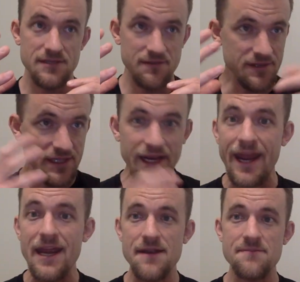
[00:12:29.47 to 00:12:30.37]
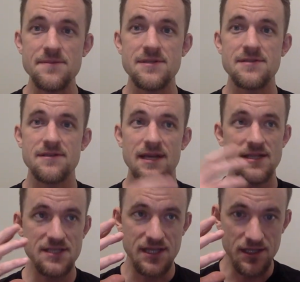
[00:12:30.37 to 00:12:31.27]
even in games,
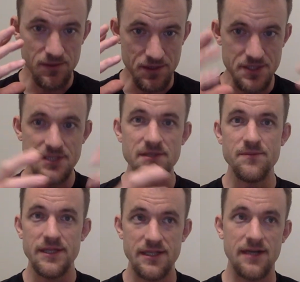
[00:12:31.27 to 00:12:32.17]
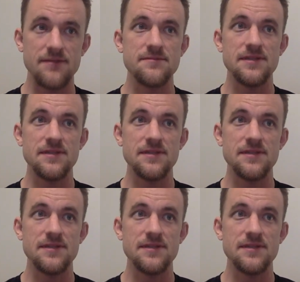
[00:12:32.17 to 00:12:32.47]
that skill will still be there.